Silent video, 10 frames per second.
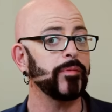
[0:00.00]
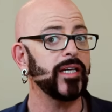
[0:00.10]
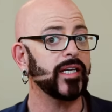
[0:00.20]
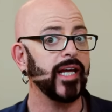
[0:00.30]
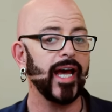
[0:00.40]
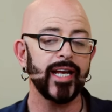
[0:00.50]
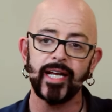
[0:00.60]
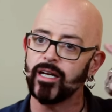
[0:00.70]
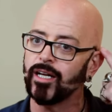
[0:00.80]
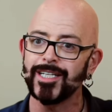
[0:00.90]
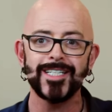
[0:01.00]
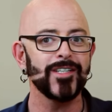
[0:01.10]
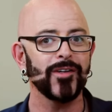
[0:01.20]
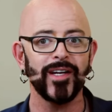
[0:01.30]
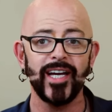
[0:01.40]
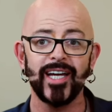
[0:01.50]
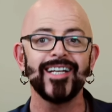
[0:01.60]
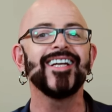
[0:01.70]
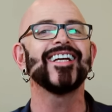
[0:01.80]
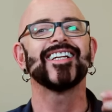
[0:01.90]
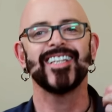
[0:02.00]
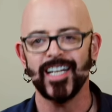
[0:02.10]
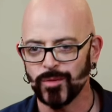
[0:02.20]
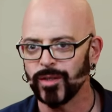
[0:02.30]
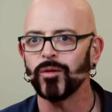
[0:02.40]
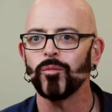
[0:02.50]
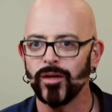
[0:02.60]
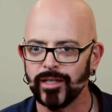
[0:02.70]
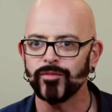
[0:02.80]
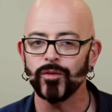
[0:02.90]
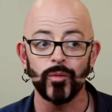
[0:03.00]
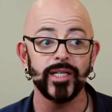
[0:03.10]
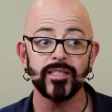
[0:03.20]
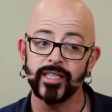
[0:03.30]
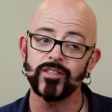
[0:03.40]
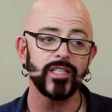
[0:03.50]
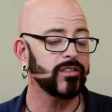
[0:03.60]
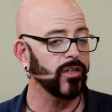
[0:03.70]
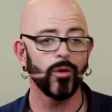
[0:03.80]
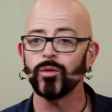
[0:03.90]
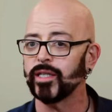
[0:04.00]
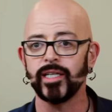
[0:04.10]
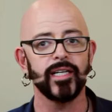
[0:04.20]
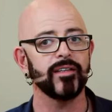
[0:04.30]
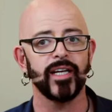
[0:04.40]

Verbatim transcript: be a cat and hunt in your head. That's what I wanted for Weasley, and she totally nailed